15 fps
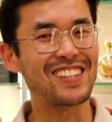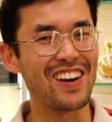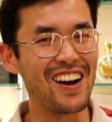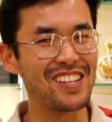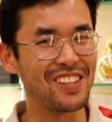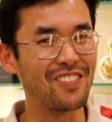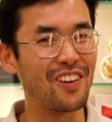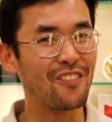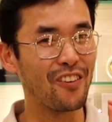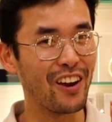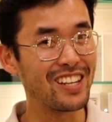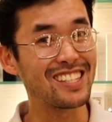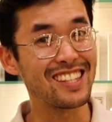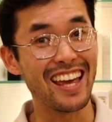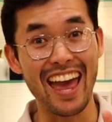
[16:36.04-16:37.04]
guys, if you've
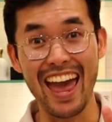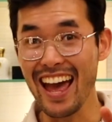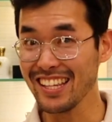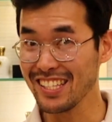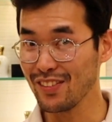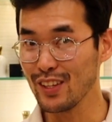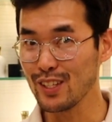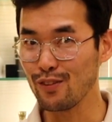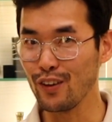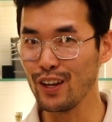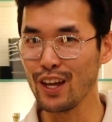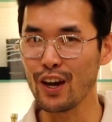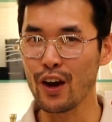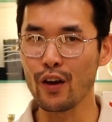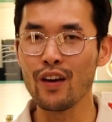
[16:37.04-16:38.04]
reached the end of this
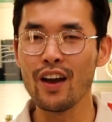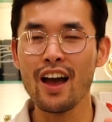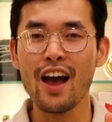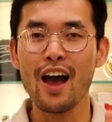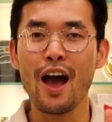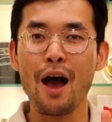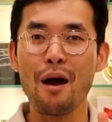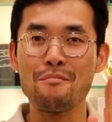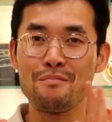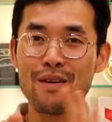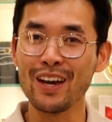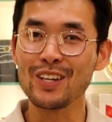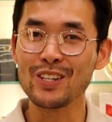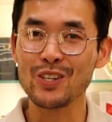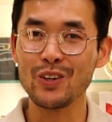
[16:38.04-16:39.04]
video,
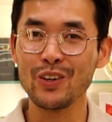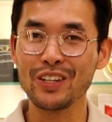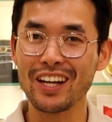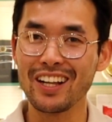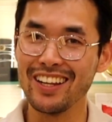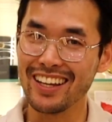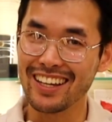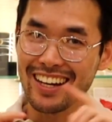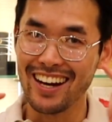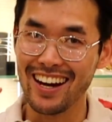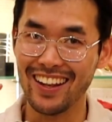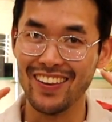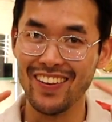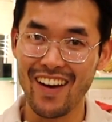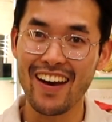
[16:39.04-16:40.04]
make sure to click
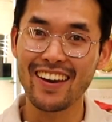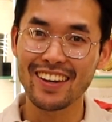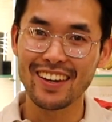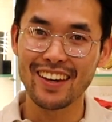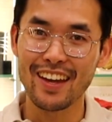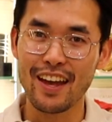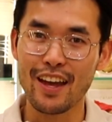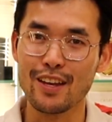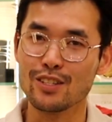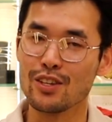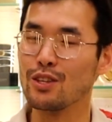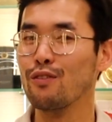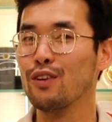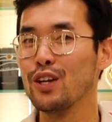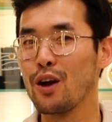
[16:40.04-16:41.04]
like so
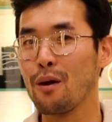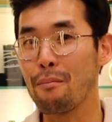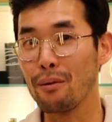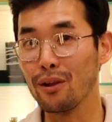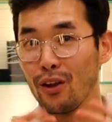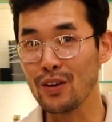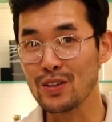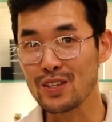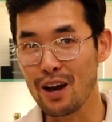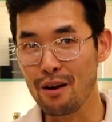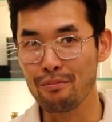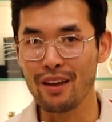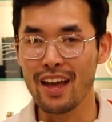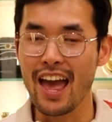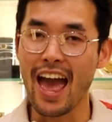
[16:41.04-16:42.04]
the video blows
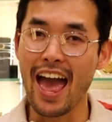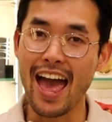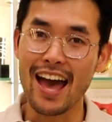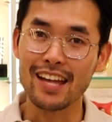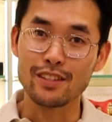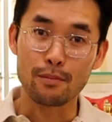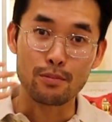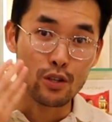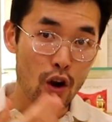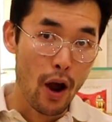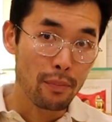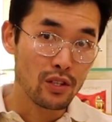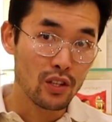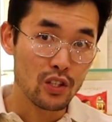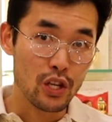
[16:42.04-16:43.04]
up, and subscribe
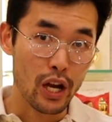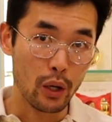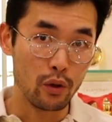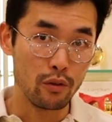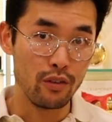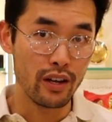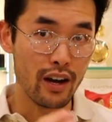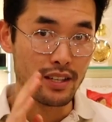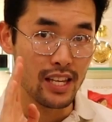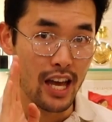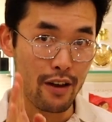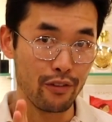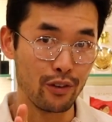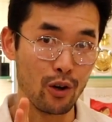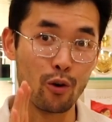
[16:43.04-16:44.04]
to the channel if you guys
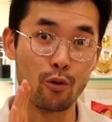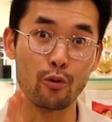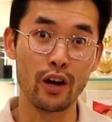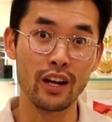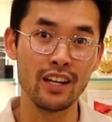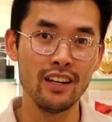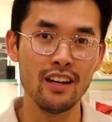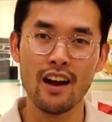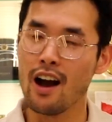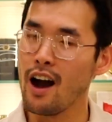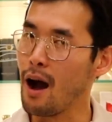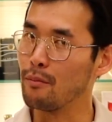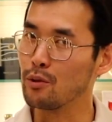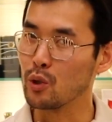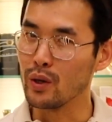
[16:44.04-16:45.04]
haven't already.
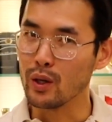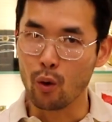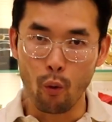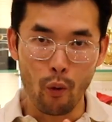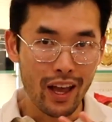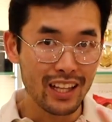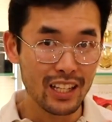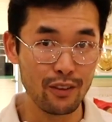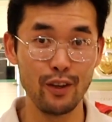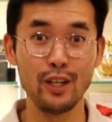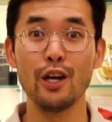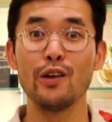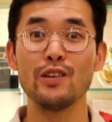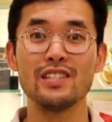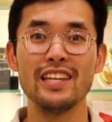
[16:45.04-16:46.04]
I'm doing weekly
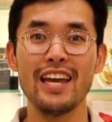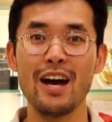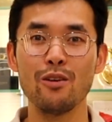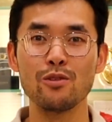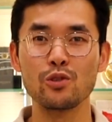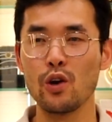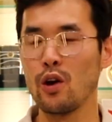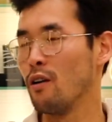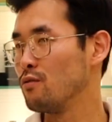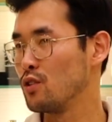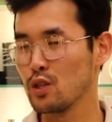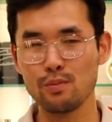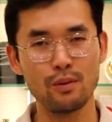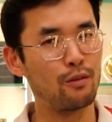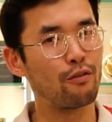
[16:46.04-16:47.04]
videos now, so I've
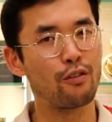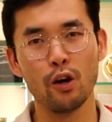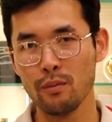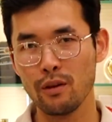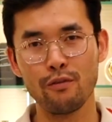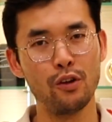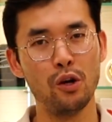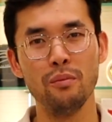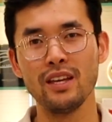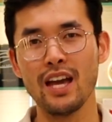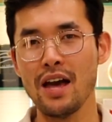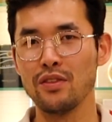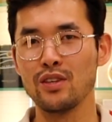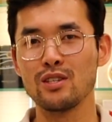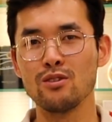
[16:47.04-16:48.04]
just been filming
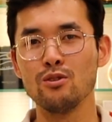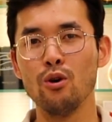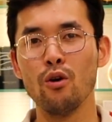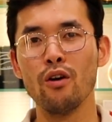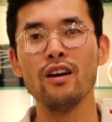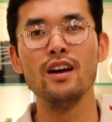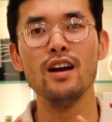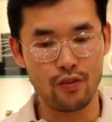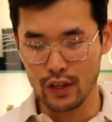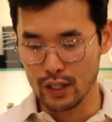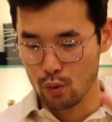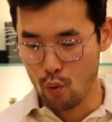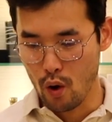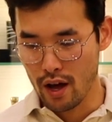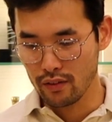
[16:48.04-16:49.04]
at the store. This
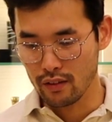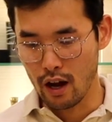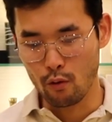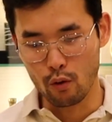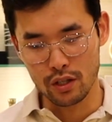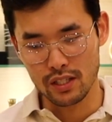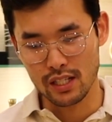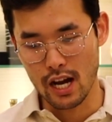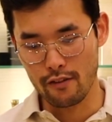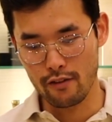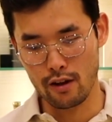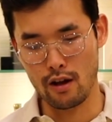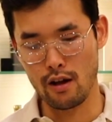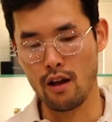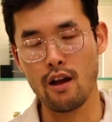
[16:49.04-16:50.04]
one I wanted to
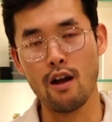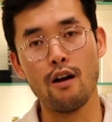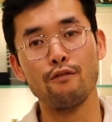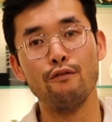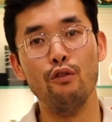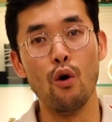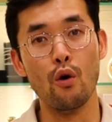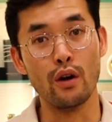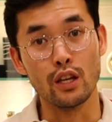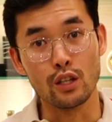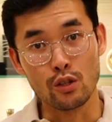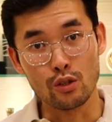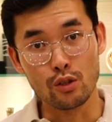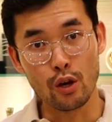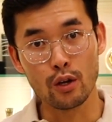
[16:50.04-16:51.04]
cover for
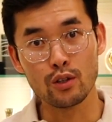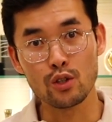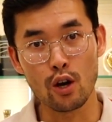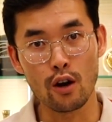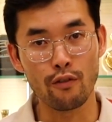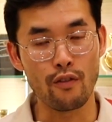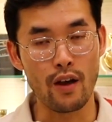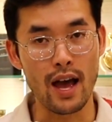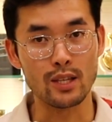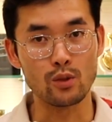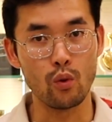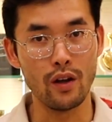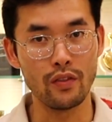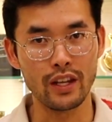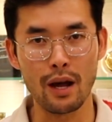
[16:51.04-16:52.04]
XERJOFF as
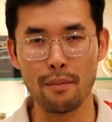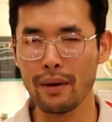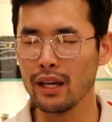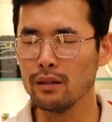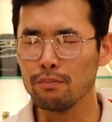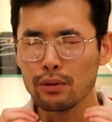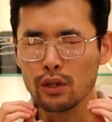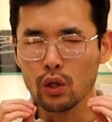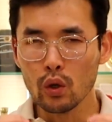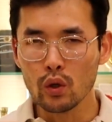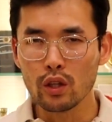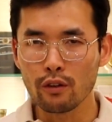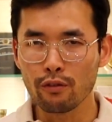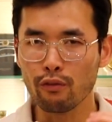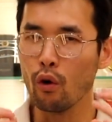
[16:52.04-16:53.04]
one that I made
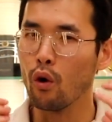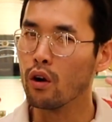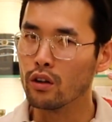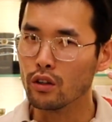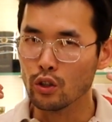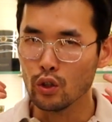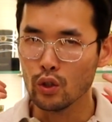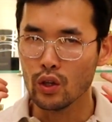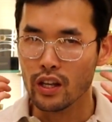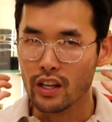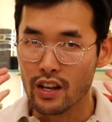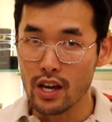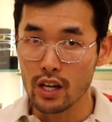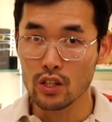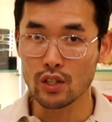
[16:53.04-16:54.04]
purely for you
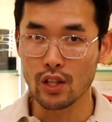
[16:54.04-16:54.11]
niche